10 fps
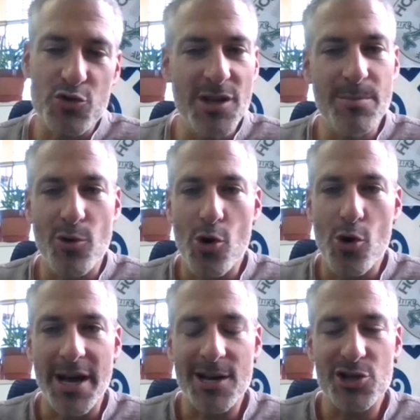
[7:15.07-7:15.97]

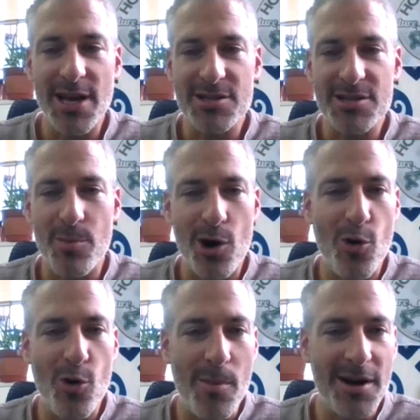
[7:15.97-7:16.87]
And at
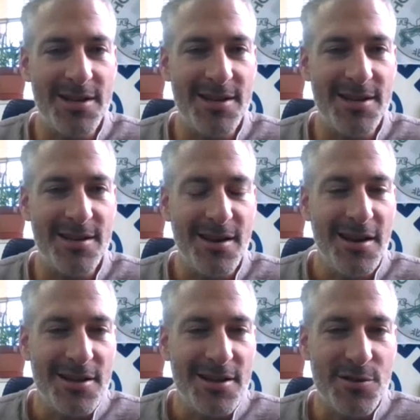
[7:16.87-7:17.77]
that time, I was really
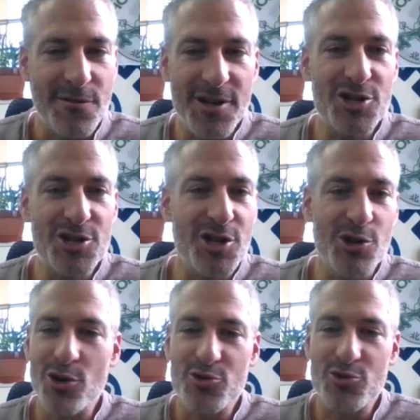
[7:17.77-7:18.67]
broke. I'd actually had to
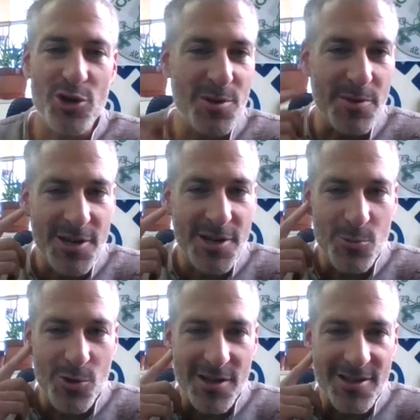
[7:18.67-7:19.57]
borrow
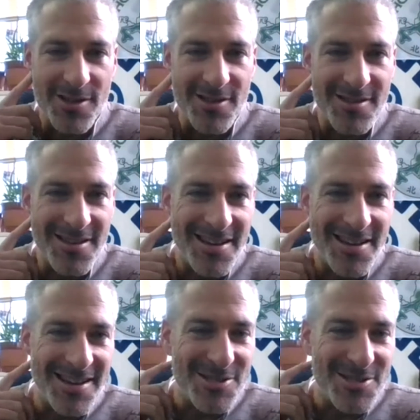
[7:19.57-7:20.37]
money to finish the